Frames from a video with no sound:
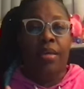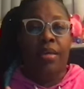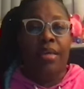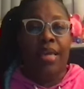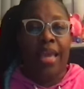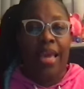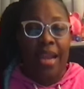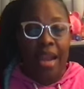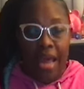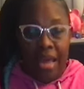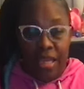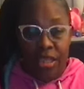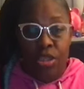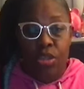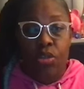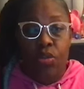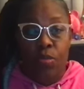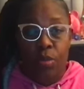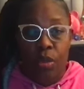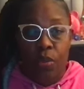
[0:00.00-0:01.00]
and I
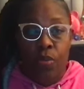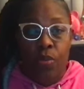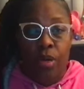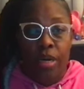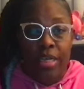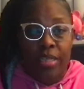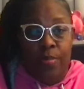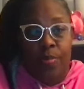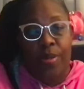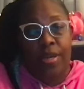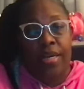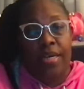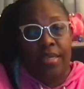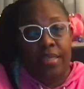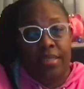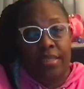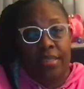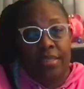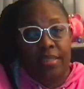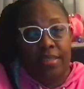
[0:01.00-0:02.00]
assumed it was
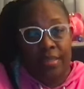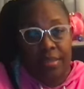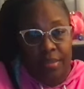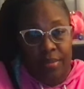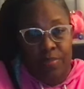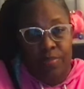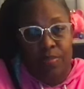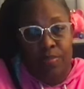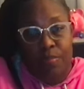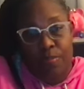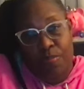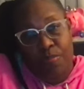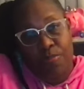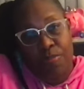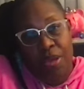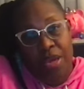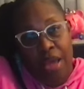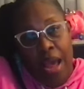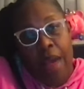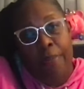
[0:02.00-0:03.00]
because
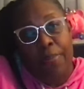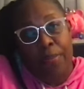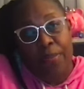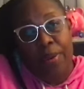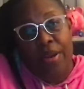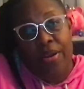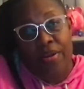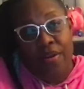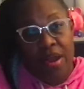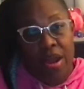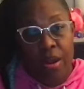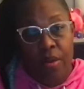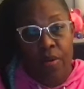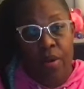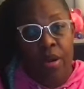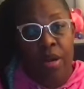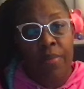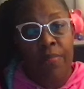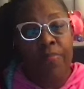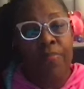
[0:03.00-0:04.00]
big operator
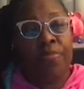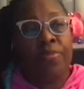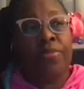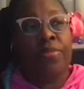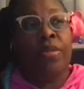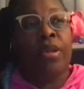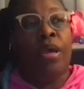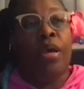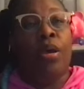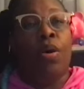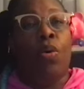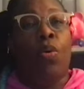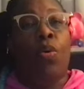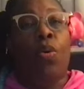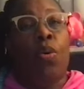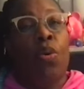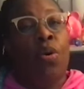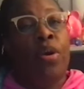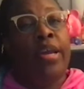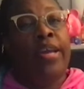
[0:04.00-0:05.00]
error,
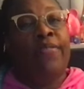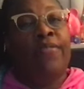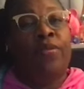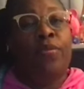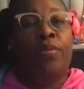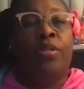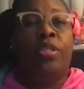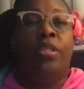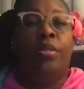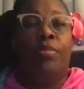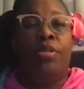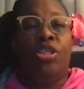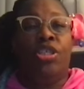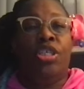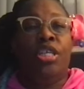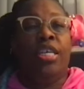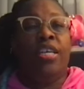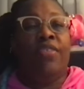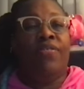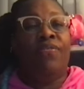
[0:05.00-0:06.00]
or if it was the
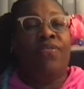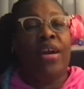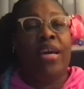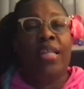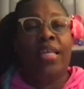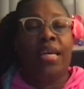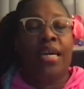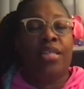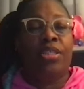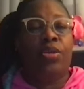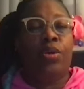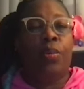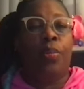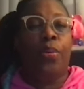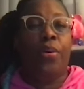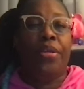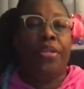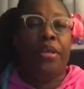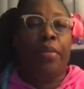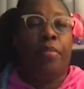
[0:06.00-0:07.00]
machine. It finally got to a
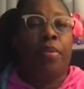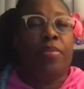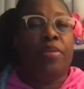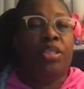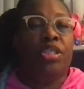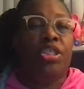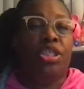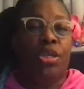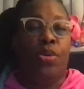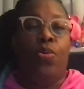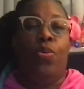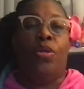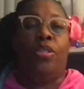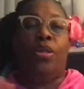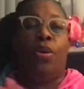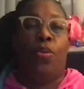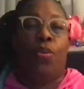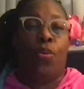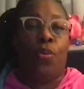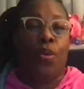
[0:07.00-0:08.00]
point that my machine
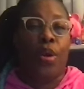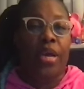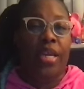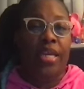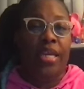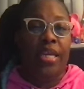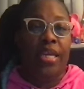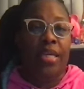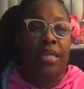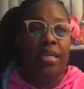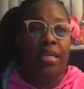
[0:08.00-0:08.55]
wasn't running